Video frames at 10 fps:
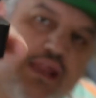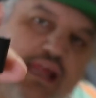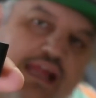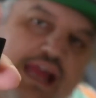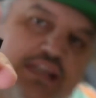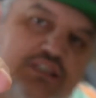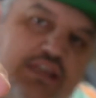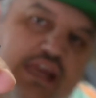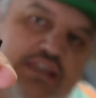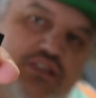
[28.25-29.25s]
it
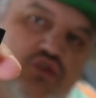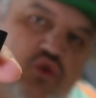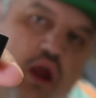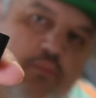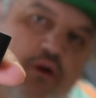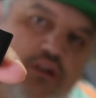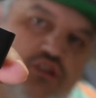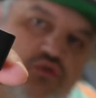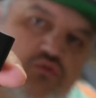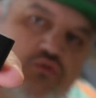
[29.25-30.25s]
actually has a tripod
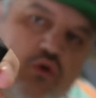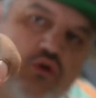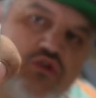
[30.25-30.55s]
screw hole.